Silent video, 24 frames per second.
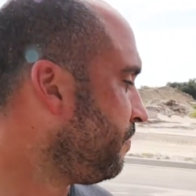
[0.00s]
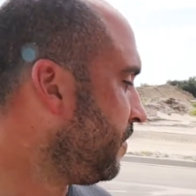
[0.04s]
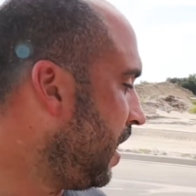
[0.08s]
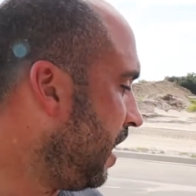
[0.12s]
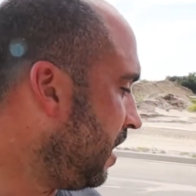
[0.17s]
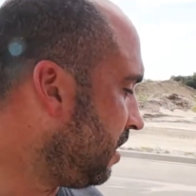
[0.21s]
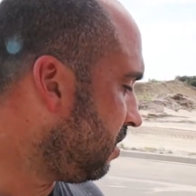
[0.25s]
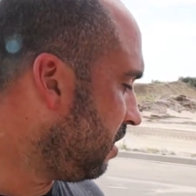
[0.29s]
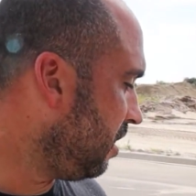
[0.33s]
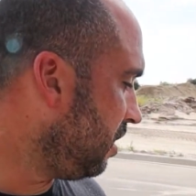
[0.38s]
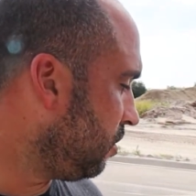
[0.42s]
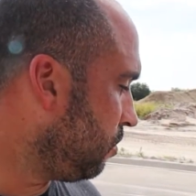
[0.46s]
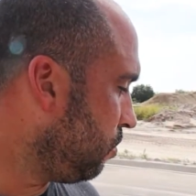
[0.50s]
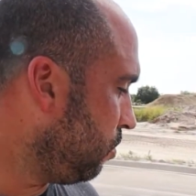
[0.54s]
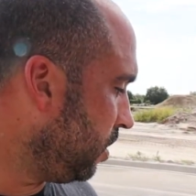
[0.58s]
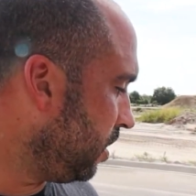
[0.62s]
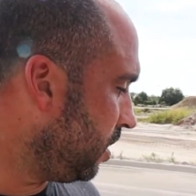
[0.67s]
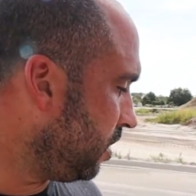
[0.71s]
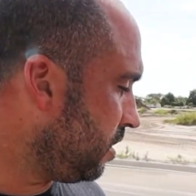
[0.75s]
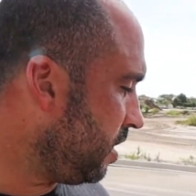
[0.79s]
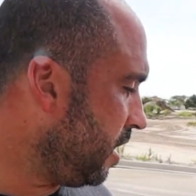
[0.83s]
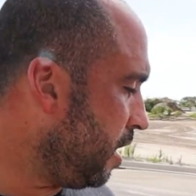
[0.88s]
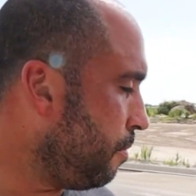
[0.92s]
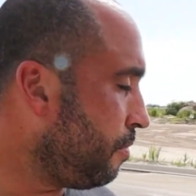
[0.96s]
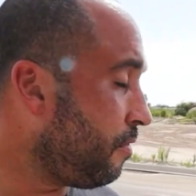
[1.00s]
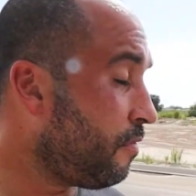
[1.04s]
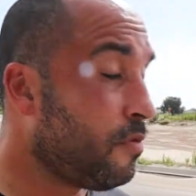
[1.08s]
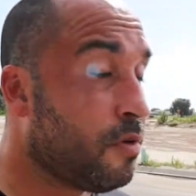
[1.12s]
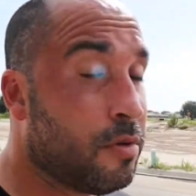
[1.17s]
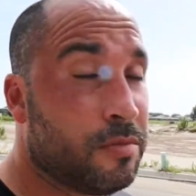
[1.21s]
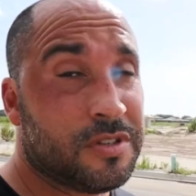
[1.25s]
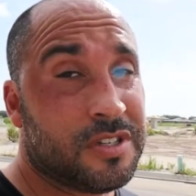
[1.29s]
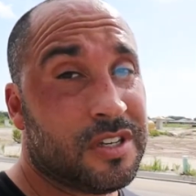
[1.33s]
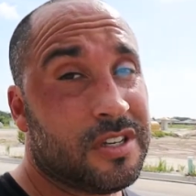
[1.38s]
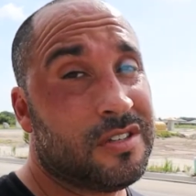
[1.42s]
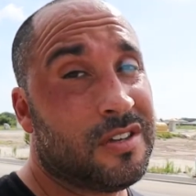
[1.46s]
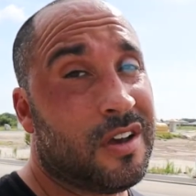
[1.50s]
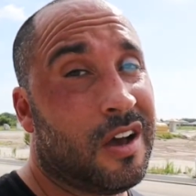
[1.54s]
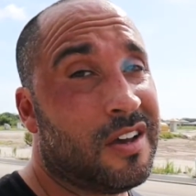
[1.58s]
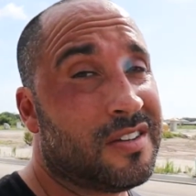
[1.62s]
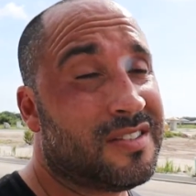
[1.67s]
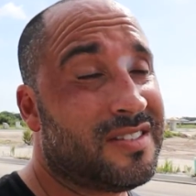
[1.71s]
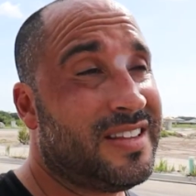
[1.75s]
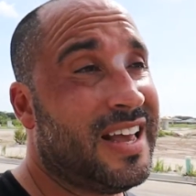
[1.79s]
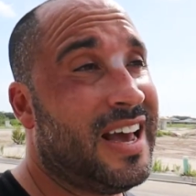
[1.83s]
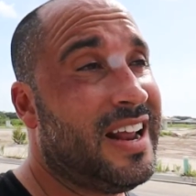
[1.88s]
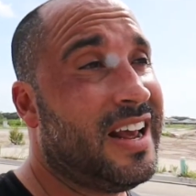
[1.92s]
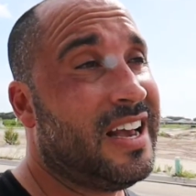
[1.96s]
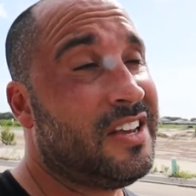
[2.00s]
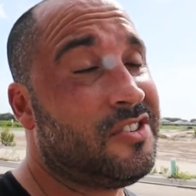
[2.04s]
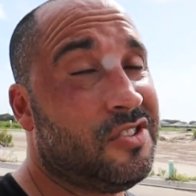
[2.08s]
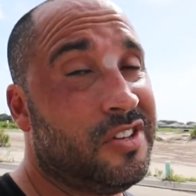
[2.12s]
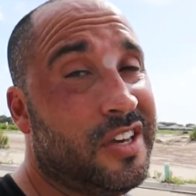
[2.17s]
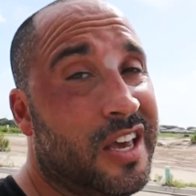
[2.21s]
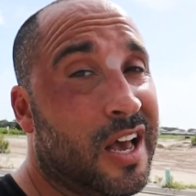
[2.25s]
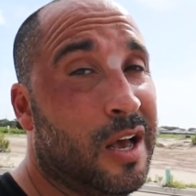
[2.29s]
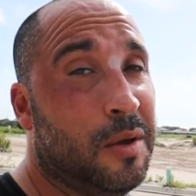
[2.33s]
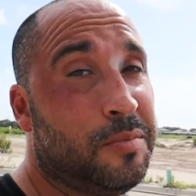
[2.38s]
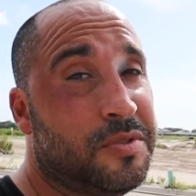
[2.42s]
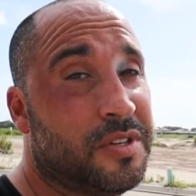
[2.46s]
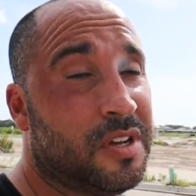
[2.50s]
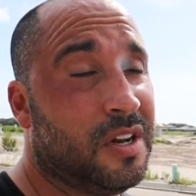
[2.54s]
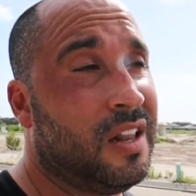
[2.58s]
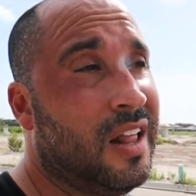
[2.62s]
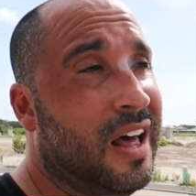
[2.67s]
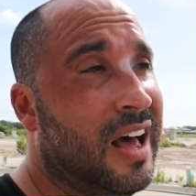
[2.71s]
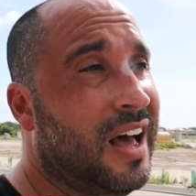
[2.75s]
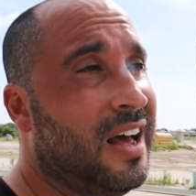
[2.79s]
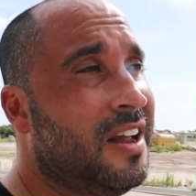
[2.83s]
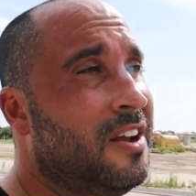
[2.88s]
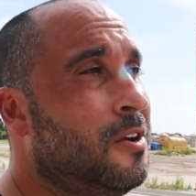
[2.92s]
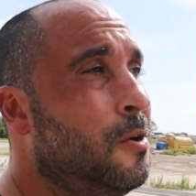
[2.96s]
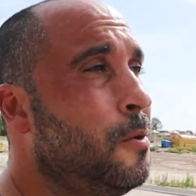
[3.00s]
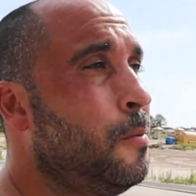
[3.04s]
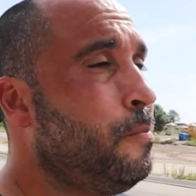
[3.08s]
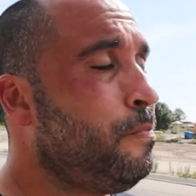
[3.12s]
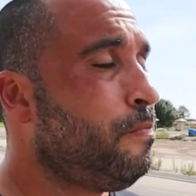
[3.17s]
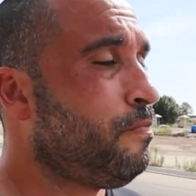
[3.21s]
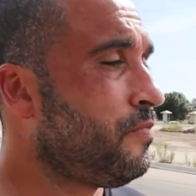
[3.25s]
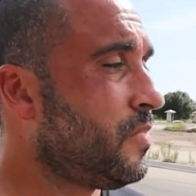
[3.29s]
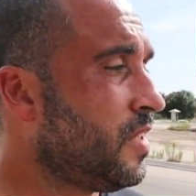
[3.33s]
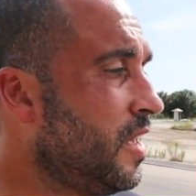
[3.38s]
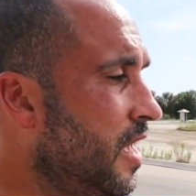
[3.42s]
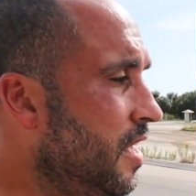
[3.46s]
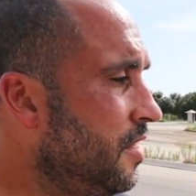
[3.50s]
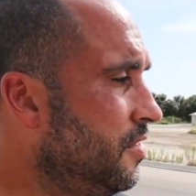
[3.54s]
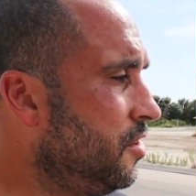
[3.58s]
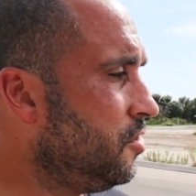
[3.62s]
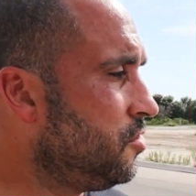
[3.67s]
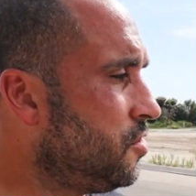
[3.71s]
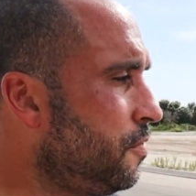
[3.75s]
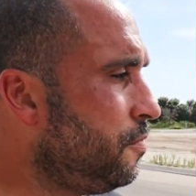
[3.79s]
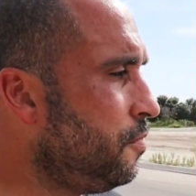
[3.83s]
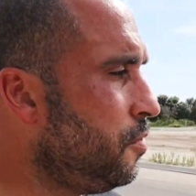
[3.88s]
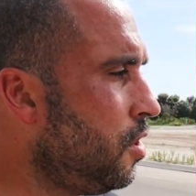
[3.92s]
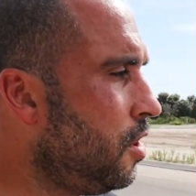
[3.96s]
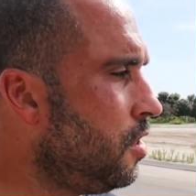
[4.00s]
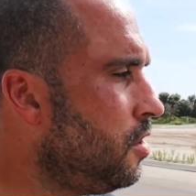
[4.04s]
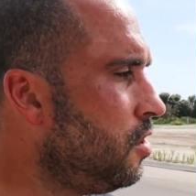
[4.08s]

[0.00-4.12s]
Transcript: I think with the M Performance exhaust, that actually helps it a lot. And there's a few